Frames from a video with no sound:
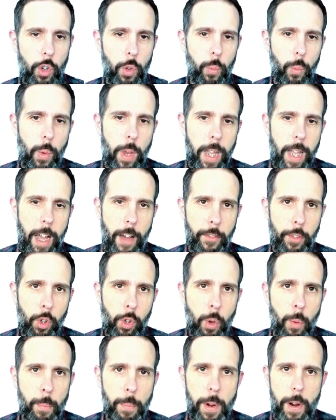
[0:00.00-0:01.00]
we have to
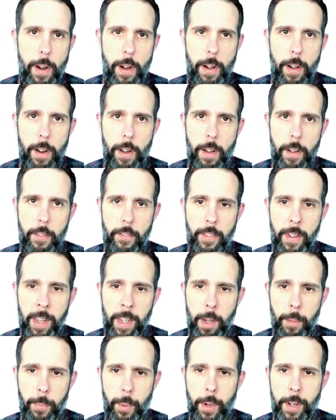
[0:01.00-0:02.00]
compare
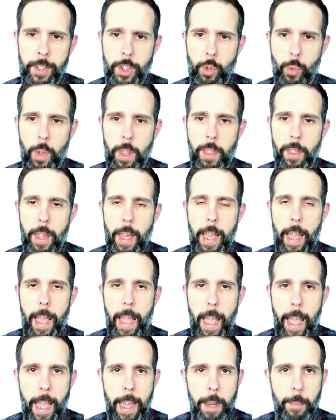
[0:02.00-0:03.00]
fingerprints with
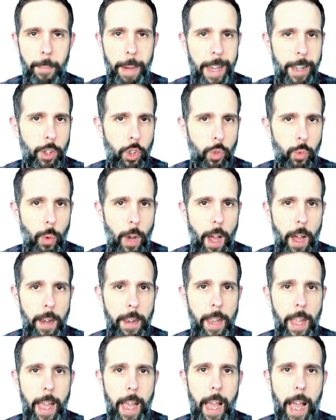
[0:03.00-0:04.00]

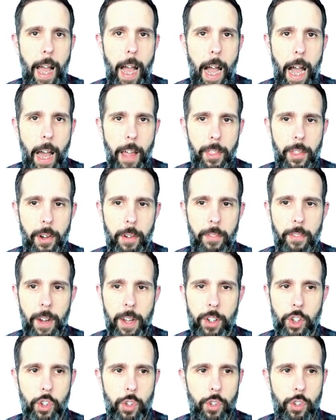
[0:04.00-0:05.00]
n-1 other
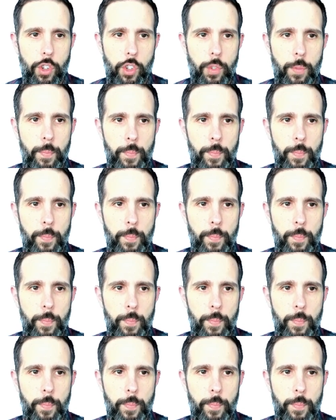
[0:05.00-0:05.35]
functions.